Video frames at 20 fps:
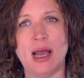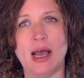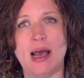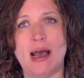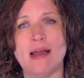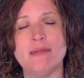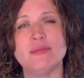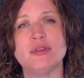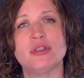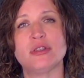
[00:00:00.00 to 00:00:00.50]

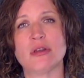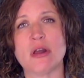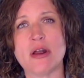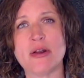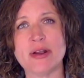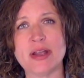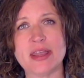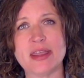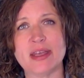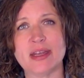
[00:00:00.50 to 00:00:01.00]
I'm
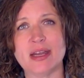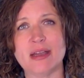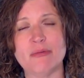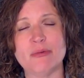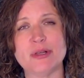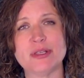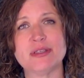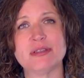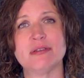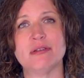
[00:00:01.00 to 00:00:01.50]
sorry that I
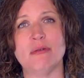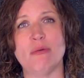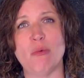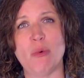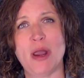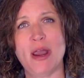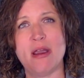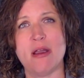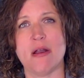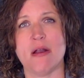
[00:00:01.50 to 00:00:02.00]
wasn't
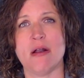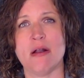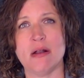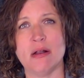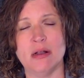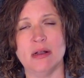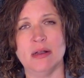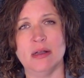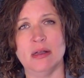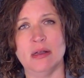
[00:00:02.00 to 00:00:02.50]

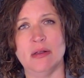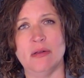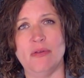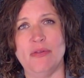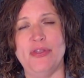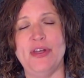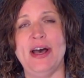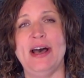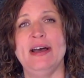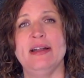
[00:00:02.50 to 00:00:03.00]
aware
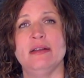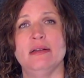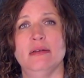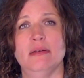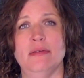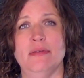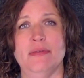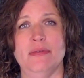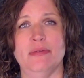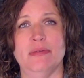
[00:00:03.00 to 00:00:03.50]

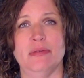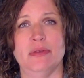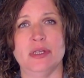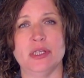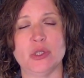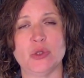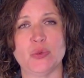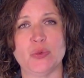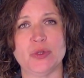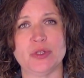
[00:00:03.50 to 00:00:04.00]
that
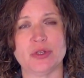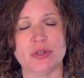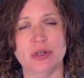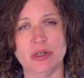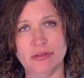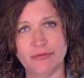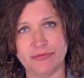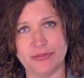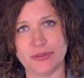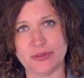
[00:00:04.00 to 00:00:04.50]
this was
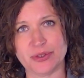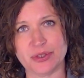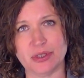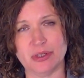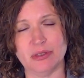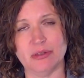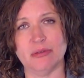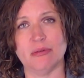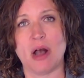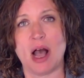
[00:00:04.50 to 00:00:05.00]
hurtful to
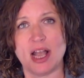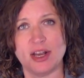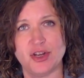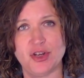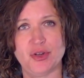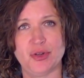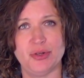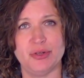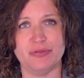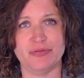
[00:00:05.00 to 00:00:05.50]
you. I
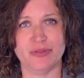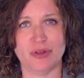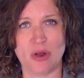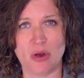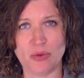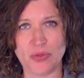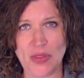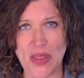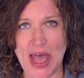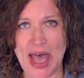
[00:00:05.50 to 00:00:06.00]
should have
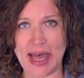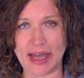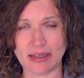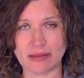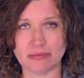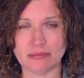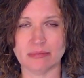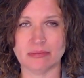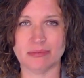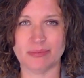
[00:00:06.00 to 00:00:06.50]
known that.
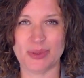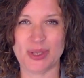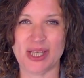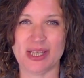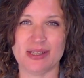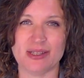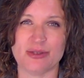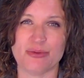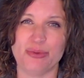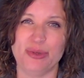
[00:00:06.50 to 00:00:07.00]

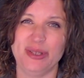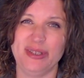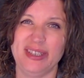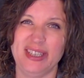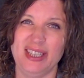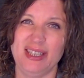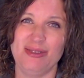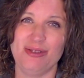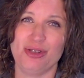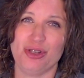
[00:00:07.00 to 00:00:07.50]
Because
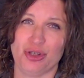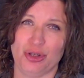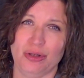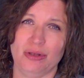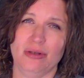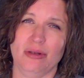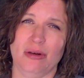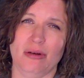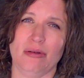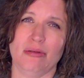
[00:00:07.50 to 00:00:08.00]
really, you
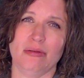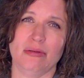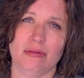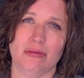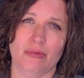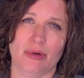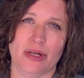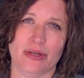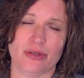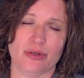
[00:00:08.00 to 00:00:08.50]
should know
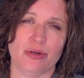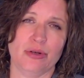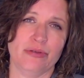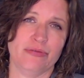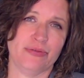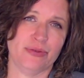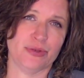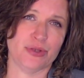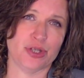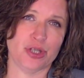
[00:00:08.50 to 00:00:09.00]
what's
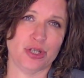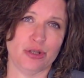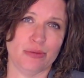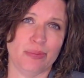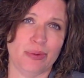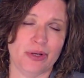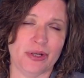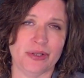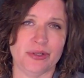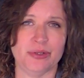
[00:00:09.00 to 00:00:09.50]
hurtful to your
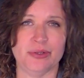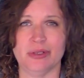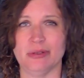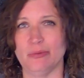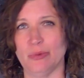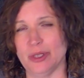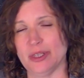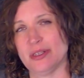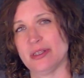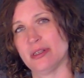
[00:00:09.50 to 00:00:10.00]
partner
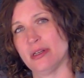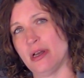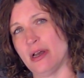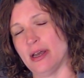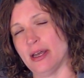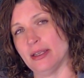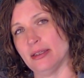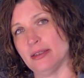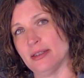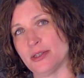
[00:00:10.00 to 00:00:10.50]
and what's
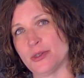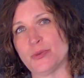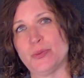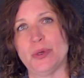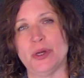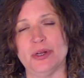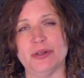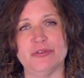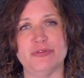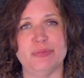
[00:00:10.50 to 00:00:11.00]
not. That's
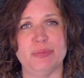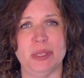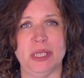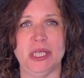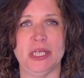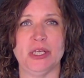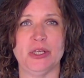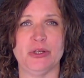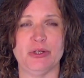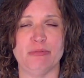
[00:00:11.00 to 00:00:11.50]
part of
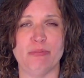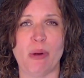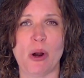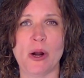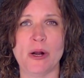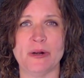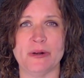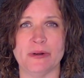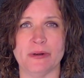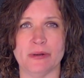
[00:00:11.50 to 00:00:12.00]
being a good
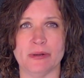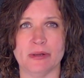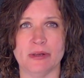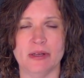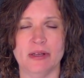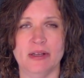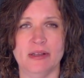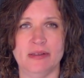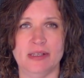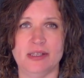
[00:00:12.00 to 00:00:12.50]
partner.
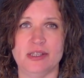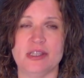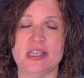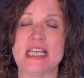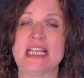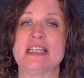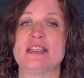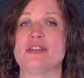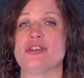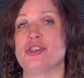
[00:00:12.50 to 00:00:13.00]
These
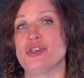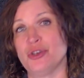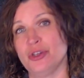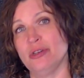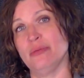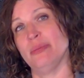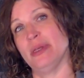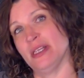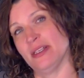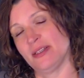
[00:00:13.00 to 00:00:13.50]
things
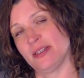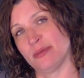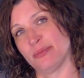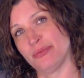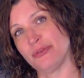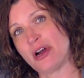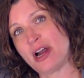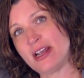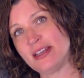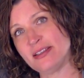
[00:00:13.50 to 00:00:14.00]
shouldn't be a
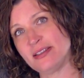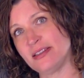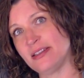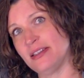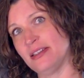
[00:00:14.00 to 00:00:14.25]
surprise to